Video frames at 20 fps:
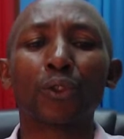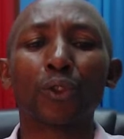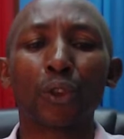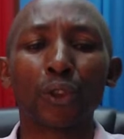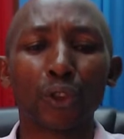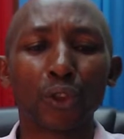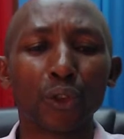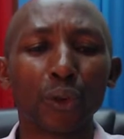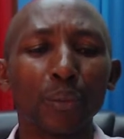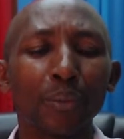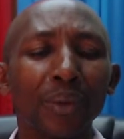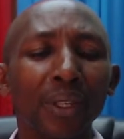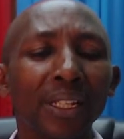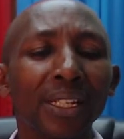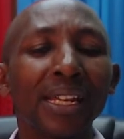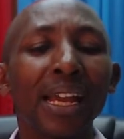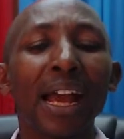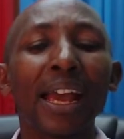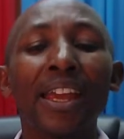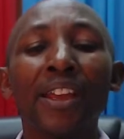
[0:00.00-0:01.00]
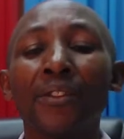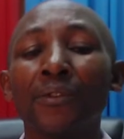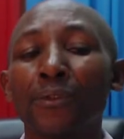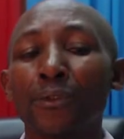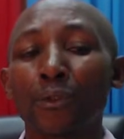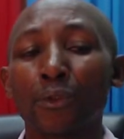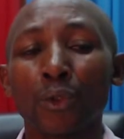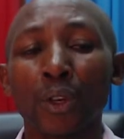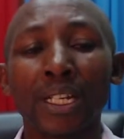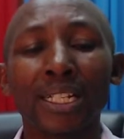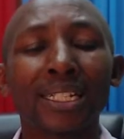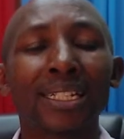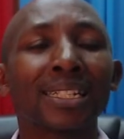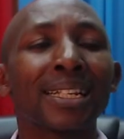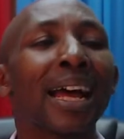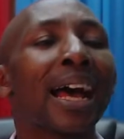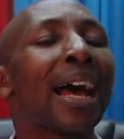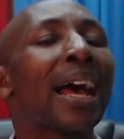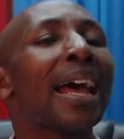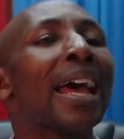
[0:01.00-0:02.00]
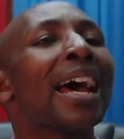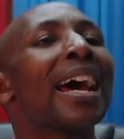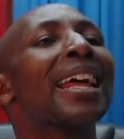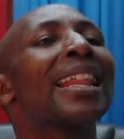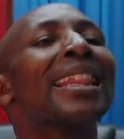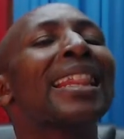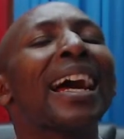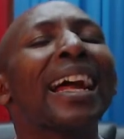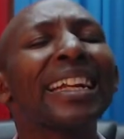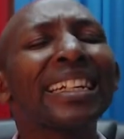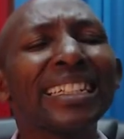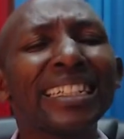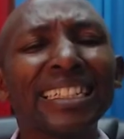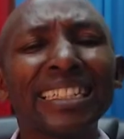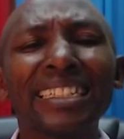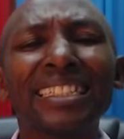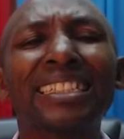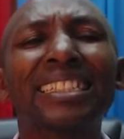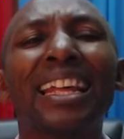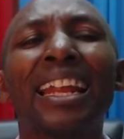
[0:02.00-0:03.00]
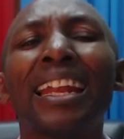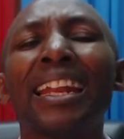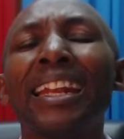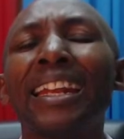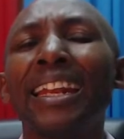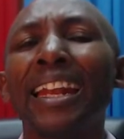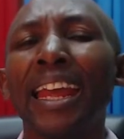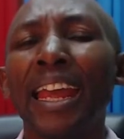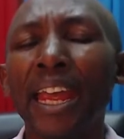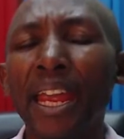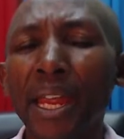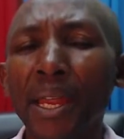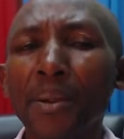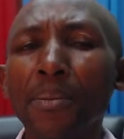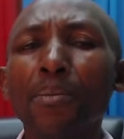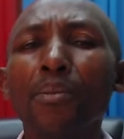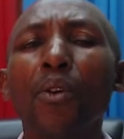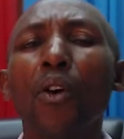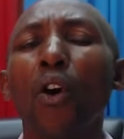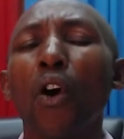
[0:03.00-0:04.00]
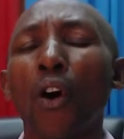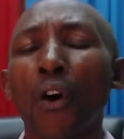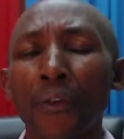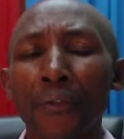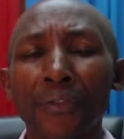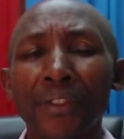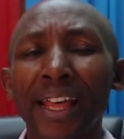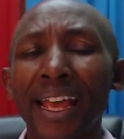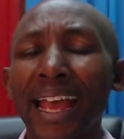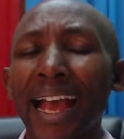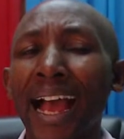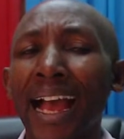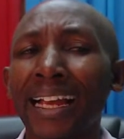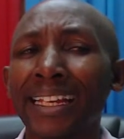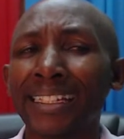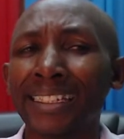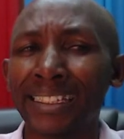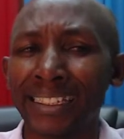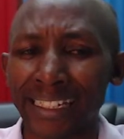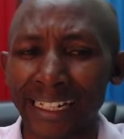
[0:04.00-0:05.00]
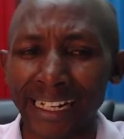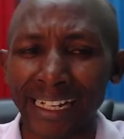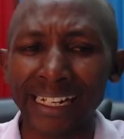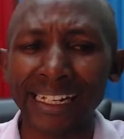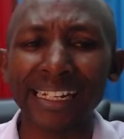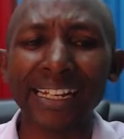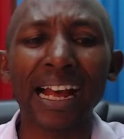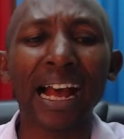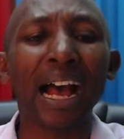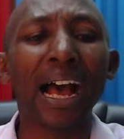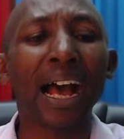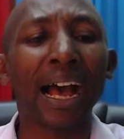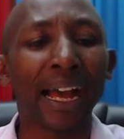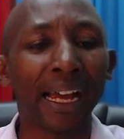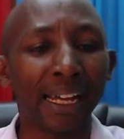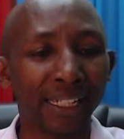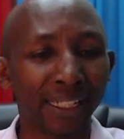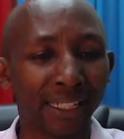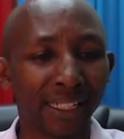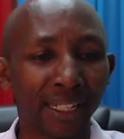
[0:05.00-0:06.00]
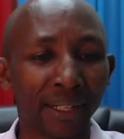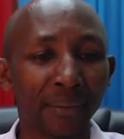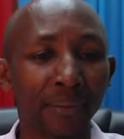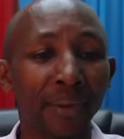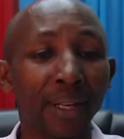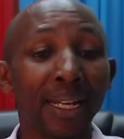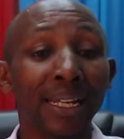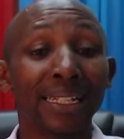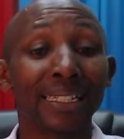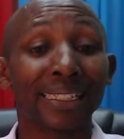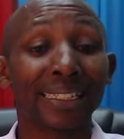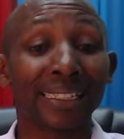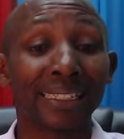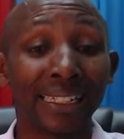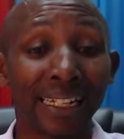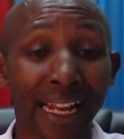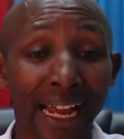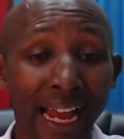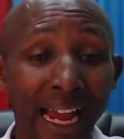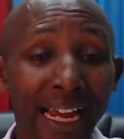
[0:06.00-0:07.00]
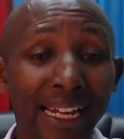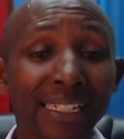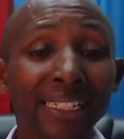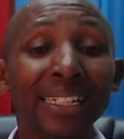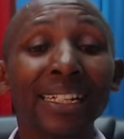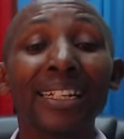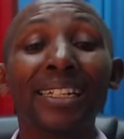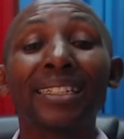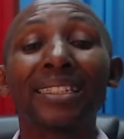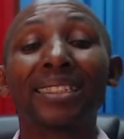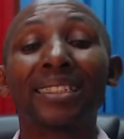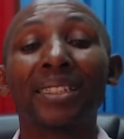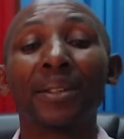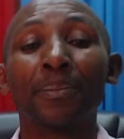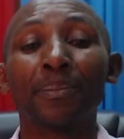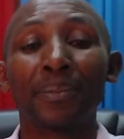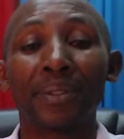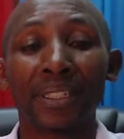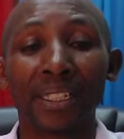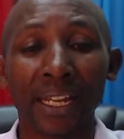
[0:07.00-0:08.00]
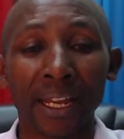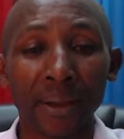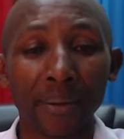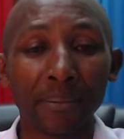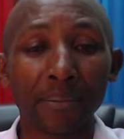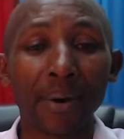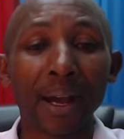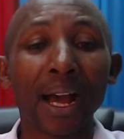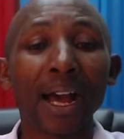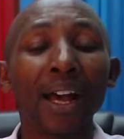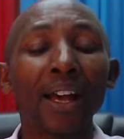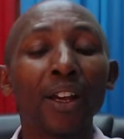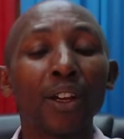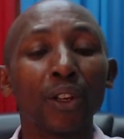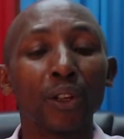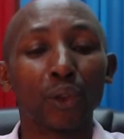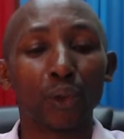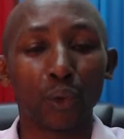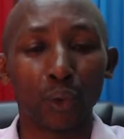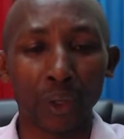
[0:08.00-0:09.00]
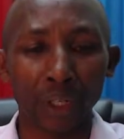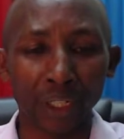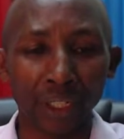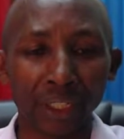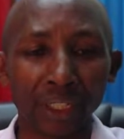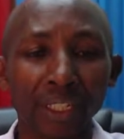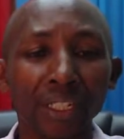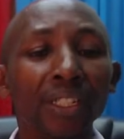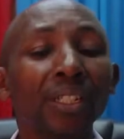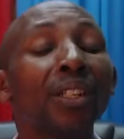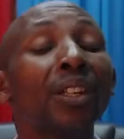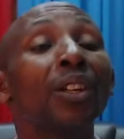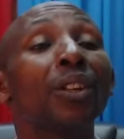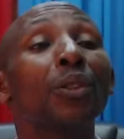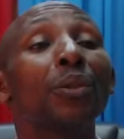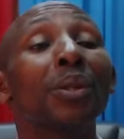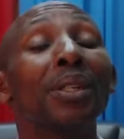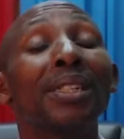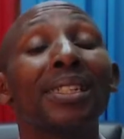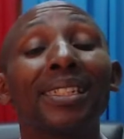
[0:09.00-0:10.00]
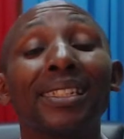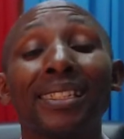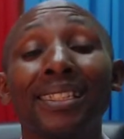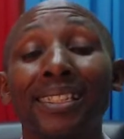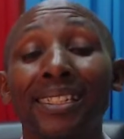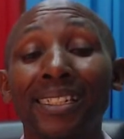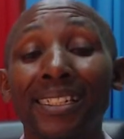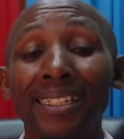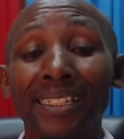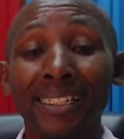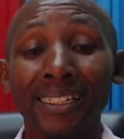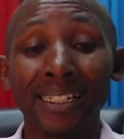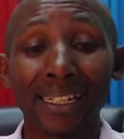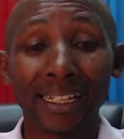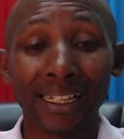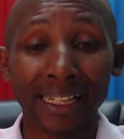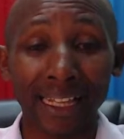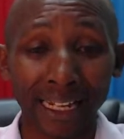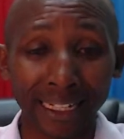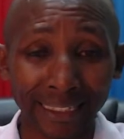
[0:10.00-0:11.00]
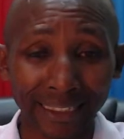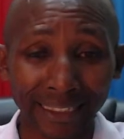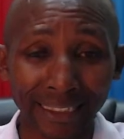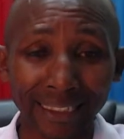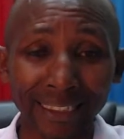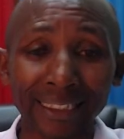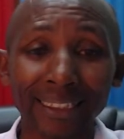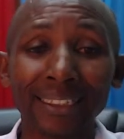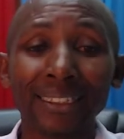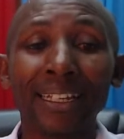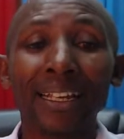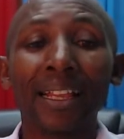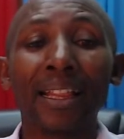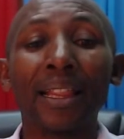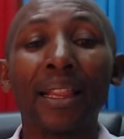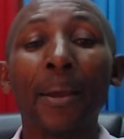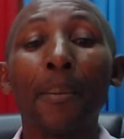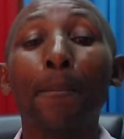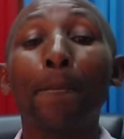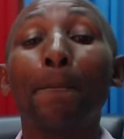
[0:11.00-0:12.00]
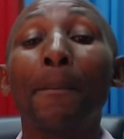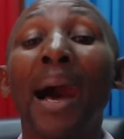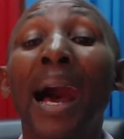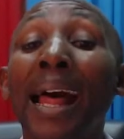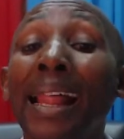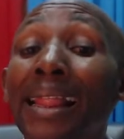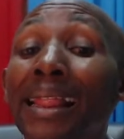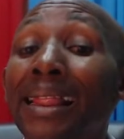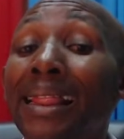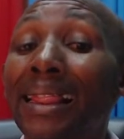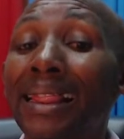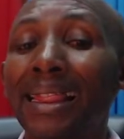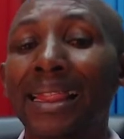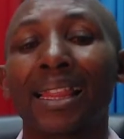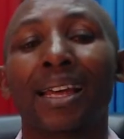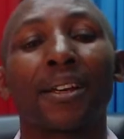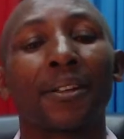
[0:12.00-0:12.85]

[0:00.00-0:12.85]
social media influencer, that is the name of the agenda item, / September 2023, that is the month